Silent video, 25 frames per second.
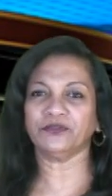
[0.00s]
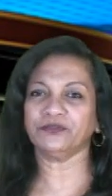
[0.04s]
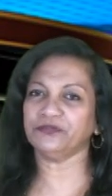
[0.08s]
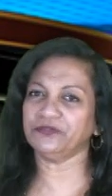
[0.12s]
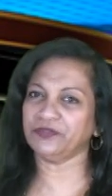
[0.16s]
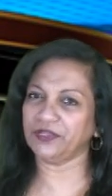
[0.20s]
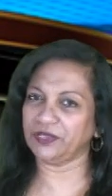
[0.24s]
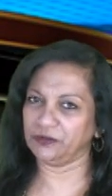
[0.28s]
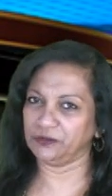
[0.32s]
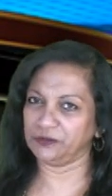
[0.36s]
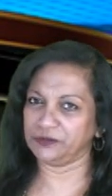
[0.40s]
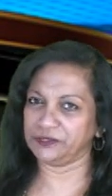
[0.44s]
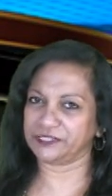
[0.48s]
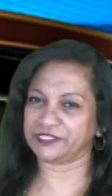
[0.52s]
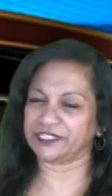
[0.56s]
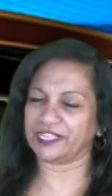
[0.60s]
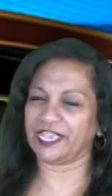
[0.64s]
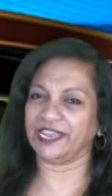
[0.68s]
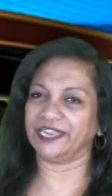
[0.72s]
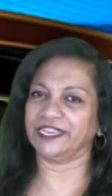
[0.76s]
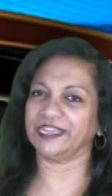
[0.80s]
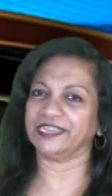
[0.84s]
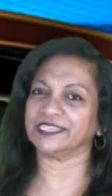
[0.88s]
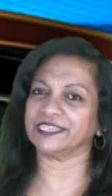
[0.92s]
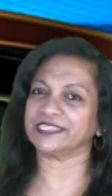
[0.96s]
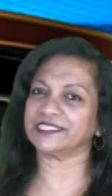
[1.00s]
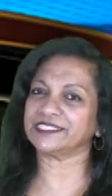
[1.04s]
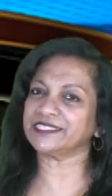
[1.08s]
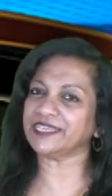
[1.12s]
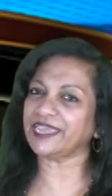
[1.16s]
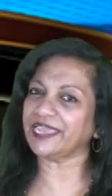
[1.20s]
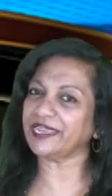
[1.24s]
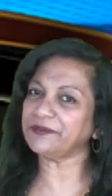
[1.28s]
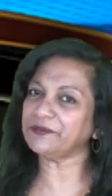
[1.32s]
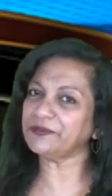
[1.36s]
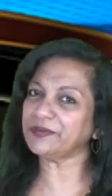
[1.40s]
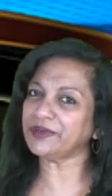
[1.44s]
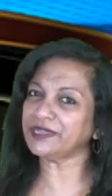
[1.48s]
Views and
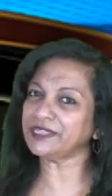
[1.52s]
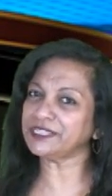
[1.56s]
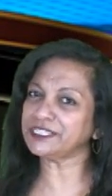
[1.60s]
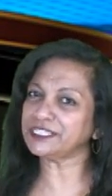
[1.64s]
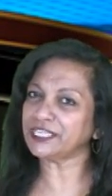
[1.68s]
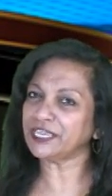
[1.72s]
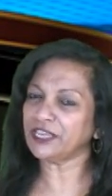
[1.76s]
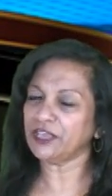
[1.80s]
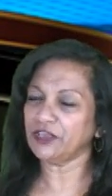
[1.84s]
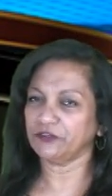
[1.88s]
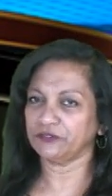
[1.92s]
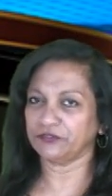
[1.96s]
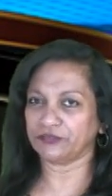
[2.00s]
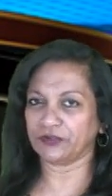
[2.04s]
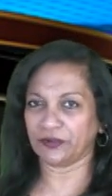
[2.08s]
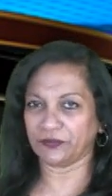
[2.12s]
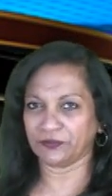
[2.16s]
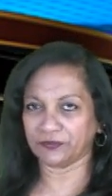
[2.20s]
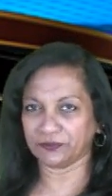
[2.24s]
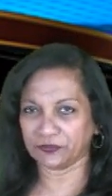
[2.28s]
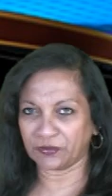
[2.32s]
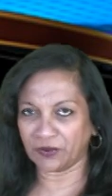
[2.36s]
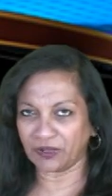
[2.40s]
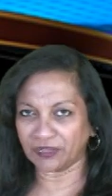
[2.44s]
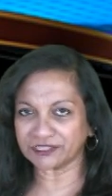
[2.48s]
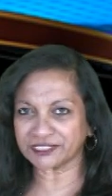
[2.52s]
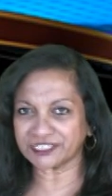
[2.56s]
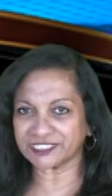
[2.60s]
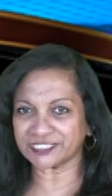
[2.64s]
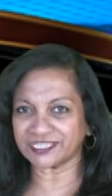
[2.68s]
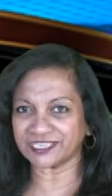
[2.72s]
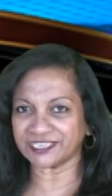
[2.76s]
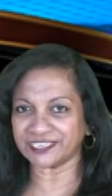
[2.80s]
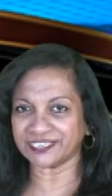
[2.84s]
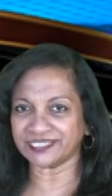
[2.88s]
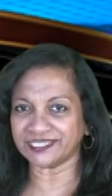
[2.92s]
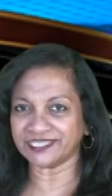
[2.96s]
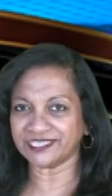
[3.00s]
Entertainment from
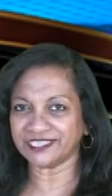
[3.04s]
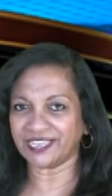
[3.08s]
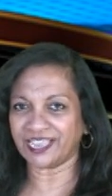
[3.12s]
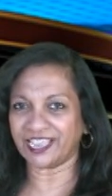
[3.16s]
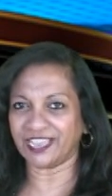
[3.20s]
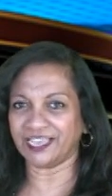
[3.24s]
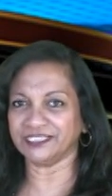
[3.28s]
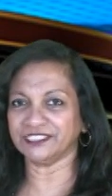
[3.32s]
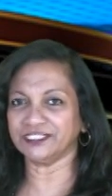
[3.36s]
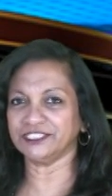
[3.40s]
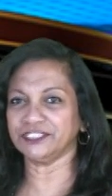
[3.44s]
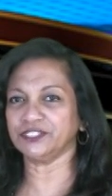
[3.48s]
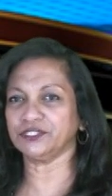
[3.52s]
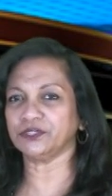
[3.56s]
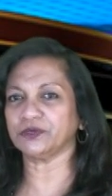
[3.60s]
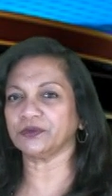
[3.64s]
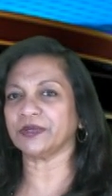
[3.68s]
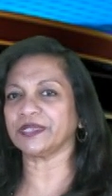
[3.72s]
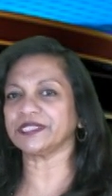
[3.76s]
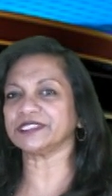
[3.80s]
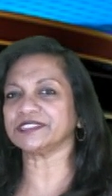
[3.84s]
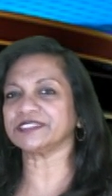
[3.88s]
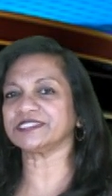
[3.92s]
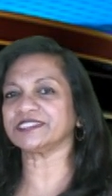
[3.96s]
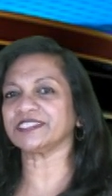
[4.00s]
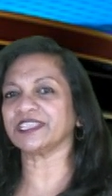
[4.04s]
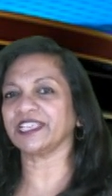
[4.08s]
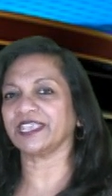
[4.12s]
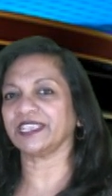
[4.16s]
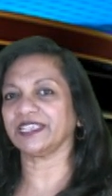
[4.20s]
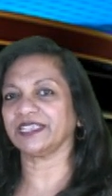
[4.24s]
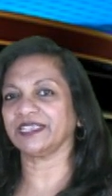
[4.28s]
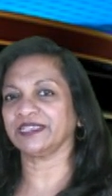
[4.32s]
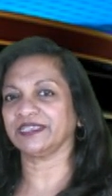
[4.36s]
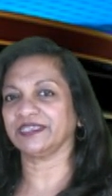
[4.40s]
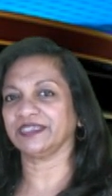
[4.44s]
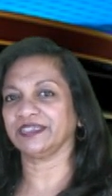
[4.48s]
Boston and USA.